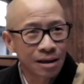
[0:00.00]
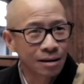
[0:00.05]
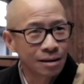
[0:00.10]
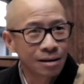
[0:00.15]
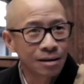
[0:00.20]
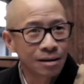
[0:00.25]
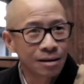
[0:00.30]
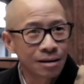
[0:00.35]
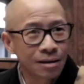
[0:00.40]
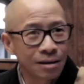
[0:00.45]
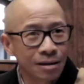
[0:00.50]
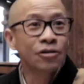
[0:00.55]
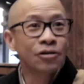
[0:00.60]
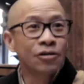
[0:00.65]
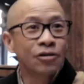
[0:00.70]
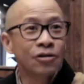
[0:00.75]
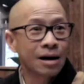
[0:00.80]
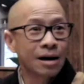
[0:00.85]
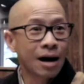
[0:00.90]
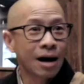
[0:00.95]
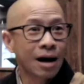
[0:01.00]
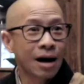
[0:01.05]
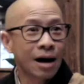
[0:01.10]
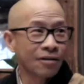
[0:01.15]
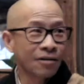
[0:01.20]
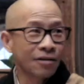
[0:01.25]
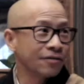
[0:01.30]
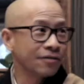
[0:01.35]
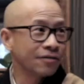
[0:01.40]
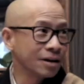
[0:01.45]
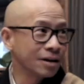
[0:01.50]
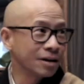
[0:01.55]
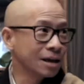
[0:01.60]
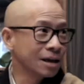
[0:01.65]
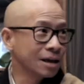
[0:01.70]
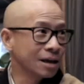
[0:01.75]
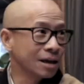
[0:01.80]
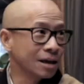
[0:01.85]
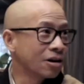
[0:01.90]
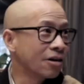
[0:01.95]
just sitting there? So he
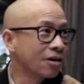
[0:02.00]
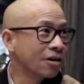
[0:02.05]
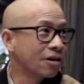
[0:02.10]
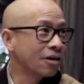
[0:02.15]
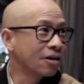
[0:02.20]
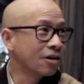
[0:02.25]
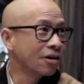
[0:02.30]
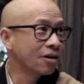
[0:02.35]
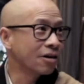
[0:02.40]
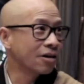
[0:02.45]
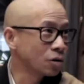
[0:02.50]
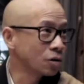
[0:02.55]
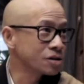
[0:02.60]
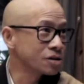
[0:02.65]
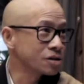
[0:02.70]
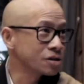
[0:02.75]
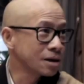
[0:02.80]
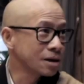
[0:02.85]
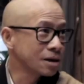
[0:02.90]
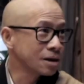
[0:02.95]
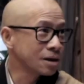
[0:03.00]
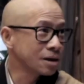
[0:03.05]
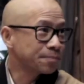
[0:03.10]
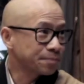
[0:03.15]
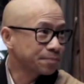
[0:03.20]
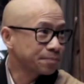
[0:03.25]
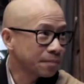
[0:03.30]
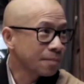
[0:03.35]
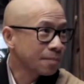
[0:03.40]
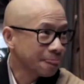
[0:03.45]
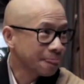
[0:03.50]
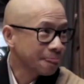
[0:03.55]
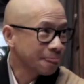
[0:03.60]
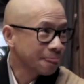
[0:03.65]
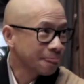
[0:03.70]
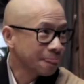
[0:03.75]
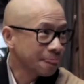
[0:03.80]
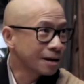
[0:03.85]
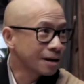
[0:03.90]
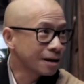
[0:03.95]
got off his horse,
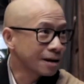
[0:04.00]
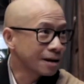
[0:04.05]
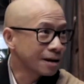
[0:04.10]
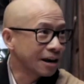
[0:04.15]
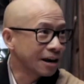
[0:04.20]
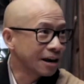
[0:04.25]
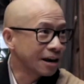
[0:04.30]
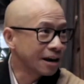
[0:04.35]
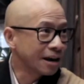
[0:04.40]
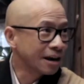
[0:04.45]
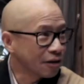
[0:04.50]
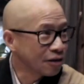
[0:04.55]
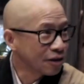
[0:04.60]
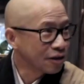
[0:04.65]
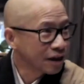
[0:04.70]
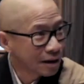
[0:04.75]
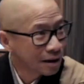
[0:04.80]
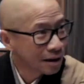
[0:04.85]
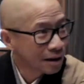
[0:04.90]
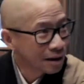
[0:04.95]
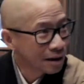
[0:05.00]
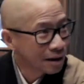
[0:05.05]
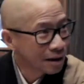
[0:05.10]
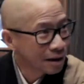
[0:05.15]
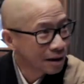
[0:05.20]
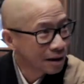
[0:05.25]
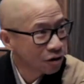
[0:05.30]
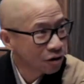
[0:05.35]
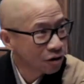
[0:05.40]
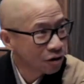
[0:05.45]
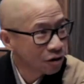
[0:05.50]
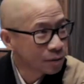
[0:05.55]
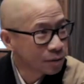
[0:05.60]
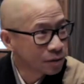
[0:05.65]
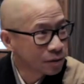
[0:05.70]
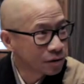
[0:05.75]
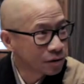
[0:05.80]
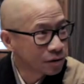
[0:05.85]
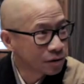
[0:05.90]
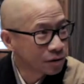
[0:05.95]
and
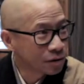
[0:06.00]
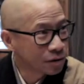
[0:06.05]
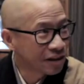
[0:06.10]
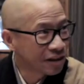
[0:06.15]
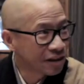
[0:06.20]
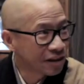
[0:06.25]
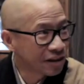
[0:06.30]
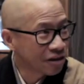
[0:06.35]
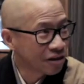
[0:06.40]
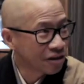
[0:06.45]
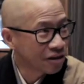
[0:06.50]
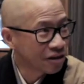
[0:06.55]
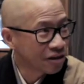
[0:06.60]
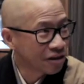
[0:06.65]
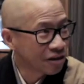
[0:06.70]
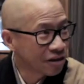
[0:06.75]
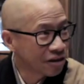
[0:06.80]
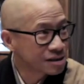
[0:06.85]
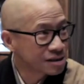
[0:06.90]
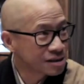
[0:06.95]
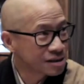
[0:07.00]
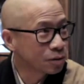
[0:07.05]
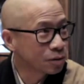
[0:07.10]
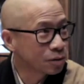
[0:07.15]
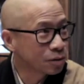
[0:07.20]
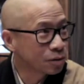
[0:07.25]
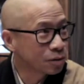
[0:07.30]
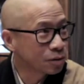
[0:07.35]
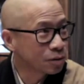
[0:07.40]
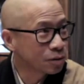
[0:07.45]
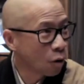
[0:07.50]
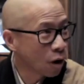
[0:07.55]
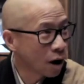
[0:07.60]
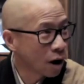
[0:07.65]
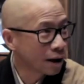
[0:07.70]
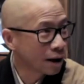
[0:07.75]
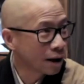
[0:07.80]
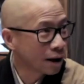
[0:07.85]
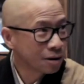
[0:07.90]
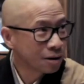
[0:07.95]
saw the Buddha, and then asked the Buddha,
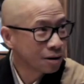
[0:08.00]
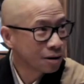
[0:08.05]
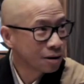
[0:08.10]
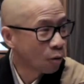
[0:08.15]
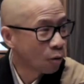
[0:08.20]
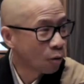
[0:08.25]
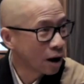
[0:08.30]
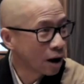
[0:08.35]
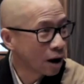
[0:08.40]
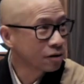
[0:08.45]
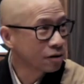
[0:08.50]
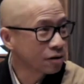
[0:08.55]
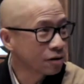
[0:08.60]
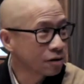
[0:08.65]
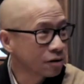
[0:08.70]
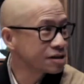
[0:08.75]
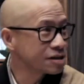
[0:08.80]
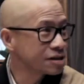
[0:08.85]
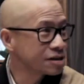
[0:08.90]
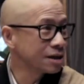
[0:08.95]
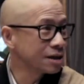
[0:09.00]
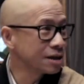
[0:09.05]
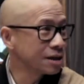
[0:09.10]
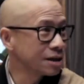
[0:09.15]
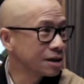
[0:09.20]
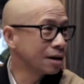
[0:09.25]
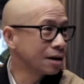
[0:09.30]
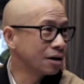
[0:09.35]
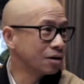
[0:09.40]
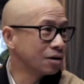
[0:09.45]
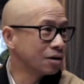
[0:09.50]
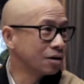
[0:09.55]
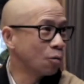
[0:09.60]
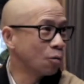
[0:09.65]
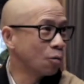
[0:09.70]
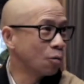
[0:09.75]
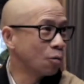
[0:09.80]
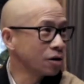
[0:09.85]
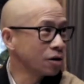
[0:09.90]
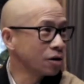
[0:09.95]
why are you sitting
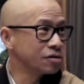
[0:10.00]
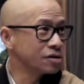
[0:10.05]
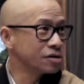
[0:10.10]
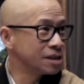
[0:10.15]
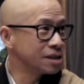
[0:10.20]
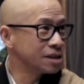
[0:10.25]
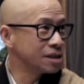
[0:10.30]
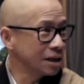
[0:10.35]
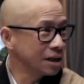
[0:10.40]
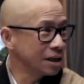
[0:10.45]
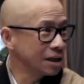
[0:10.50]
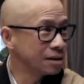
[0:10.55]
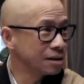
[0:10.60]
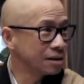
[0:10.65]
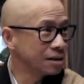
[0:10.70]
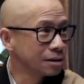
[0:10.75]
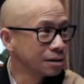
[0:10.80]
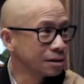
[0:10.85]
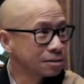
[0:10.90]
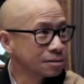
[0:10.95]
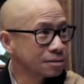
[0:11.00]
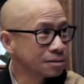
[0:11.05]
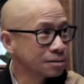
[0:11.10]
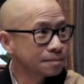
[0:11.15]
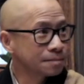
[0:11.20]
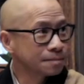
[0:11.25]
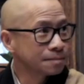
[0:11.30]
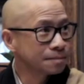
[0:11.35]
there?